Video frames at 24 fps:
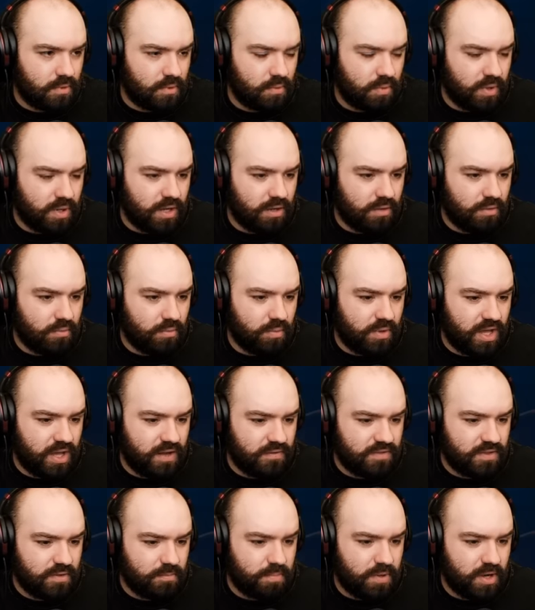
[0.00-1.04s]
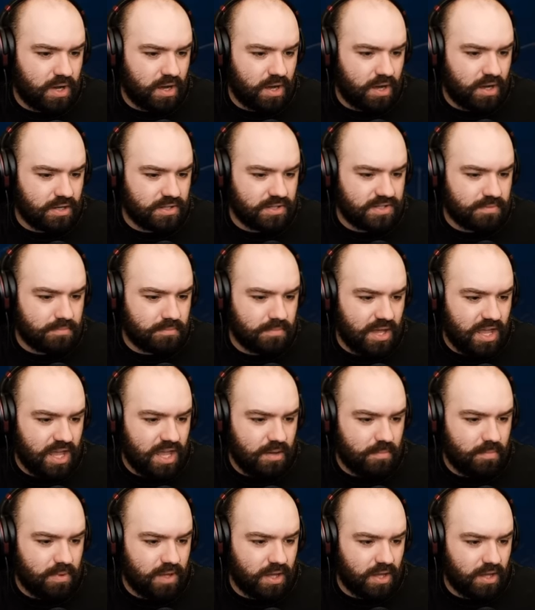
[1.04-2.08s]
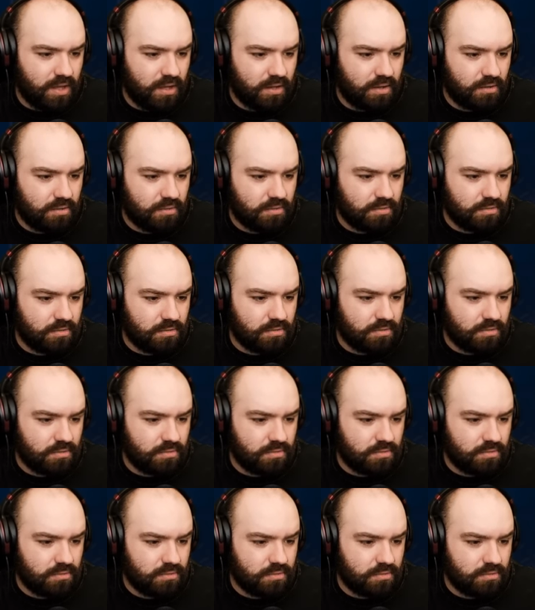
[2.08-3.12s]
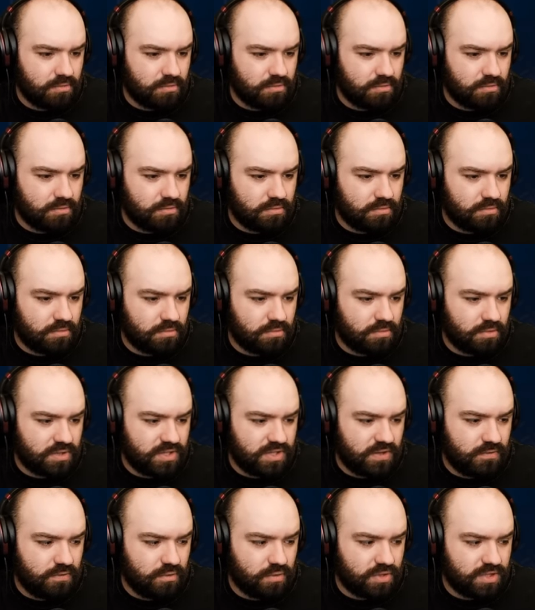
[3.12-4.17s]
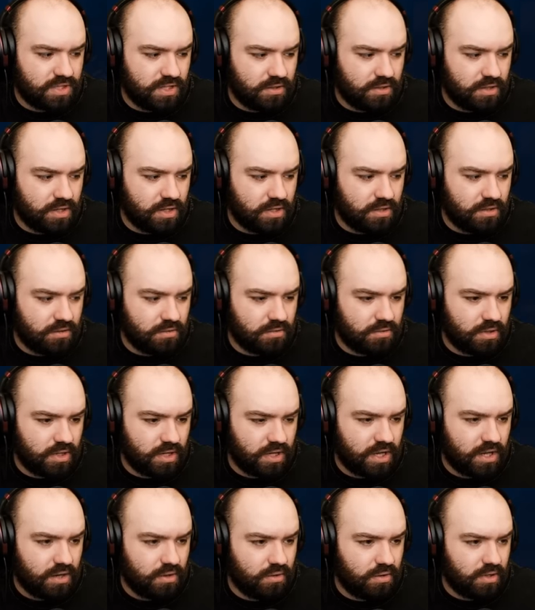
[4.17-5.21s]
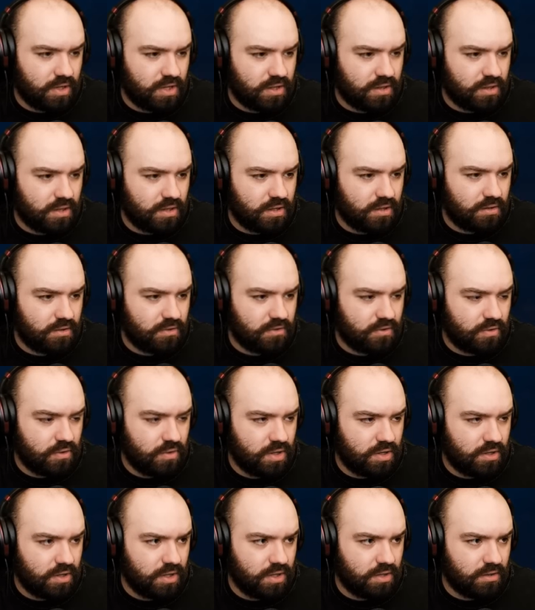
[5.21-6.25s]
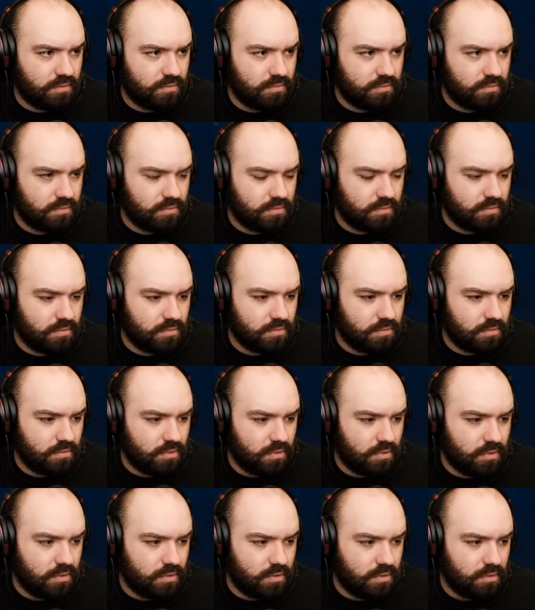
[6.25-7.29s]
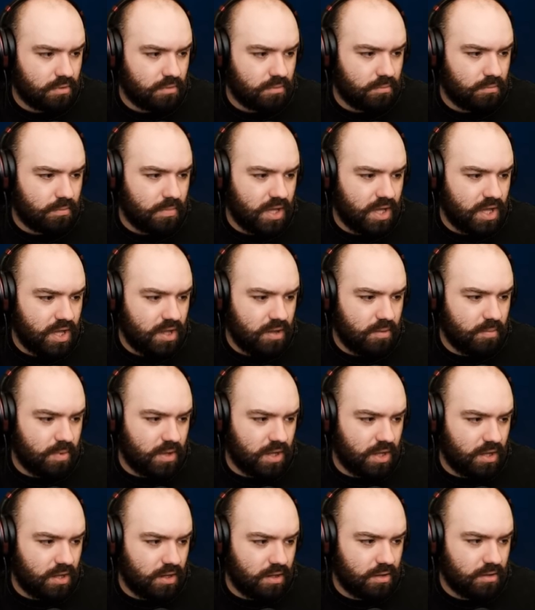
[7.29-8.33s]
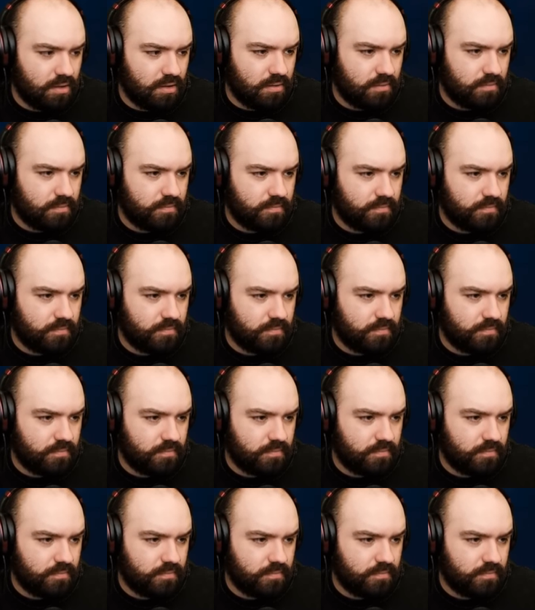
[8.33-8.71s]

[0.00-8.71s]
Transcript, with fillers: Well, we have the parts. Maybe. Let's have a look down here. I cannot get there. Let's go down here. Maybe.